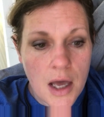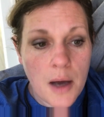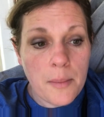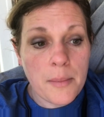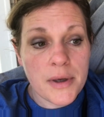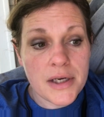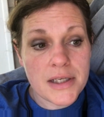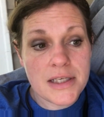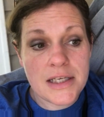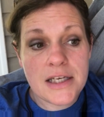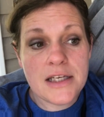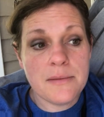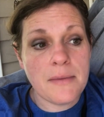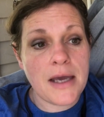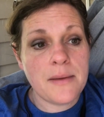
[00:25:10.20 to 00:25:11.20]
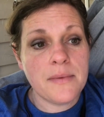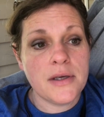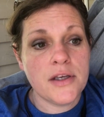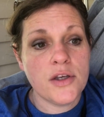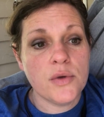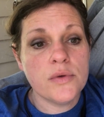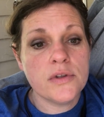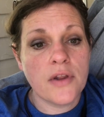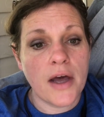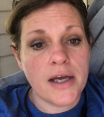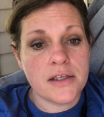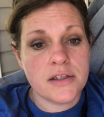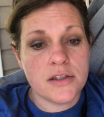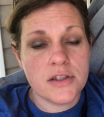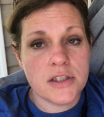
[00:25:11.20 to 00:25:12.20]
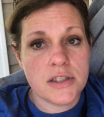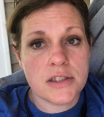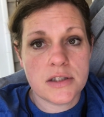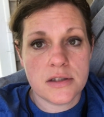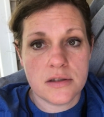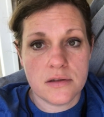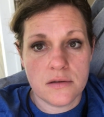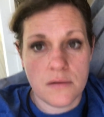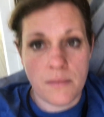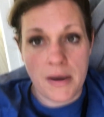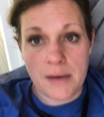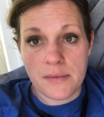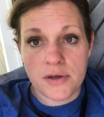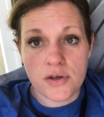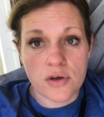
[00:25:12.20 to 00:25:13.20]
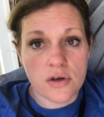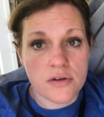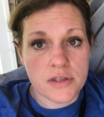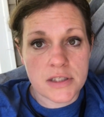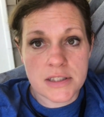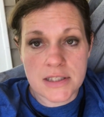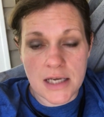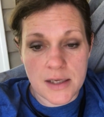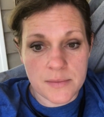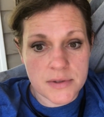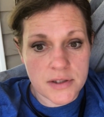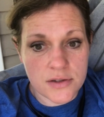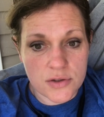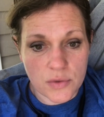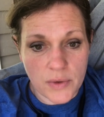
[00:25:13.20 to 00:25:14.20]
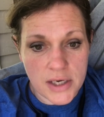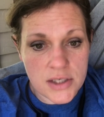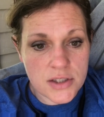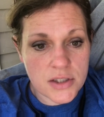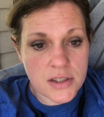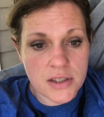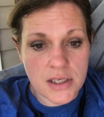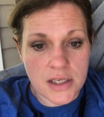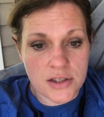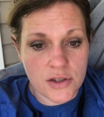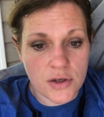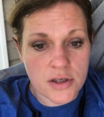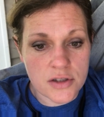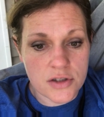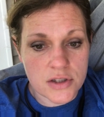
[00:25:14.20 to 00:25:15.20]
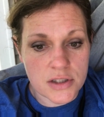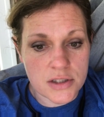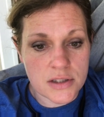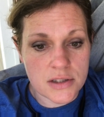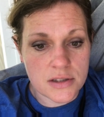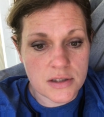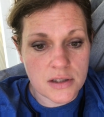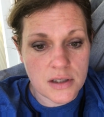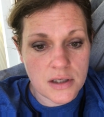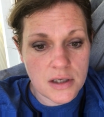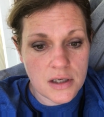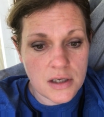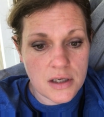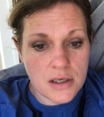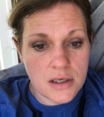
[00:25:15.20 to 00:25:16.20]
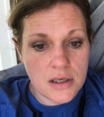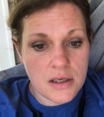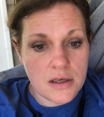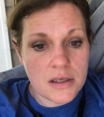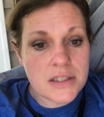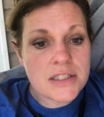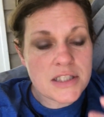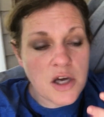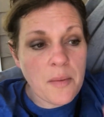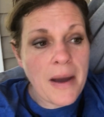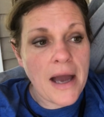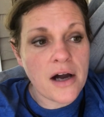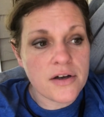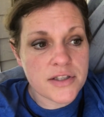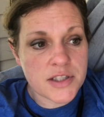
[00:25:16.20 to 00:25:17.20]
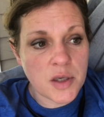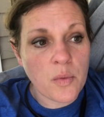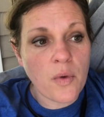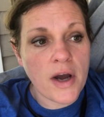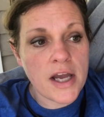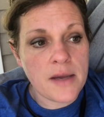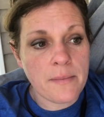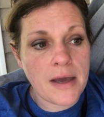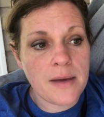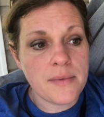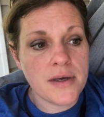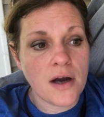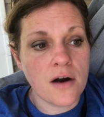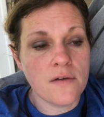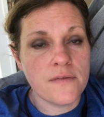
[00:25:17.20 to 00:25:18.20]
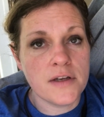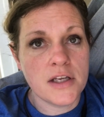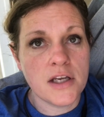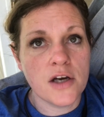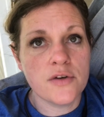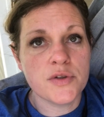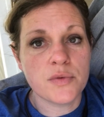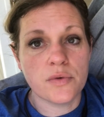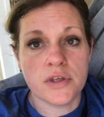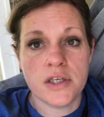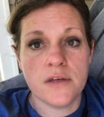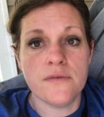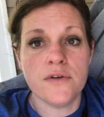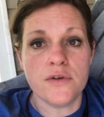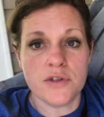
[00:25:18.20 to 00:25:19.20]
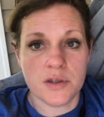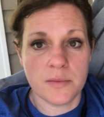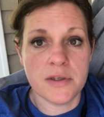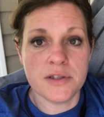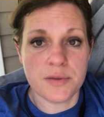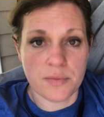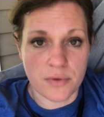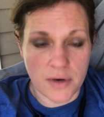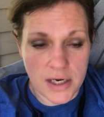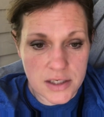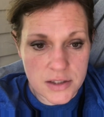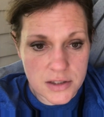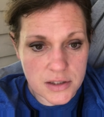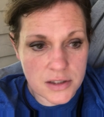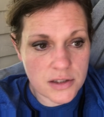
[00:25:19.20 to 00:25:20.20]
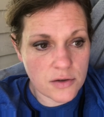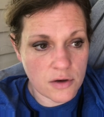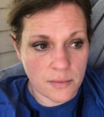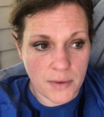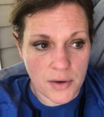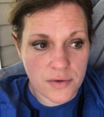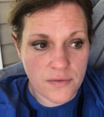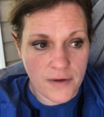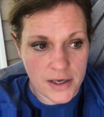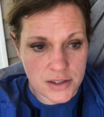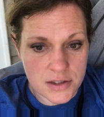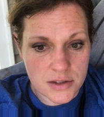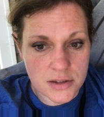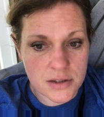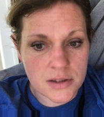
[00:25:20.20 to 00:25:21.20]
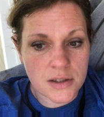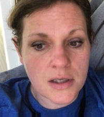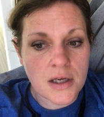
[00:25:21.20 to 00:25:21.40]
But again, maybe you would like to just, maybe you're in the same situation and you can just somehow, some way, maybe our videos will give you some inspiration or motivation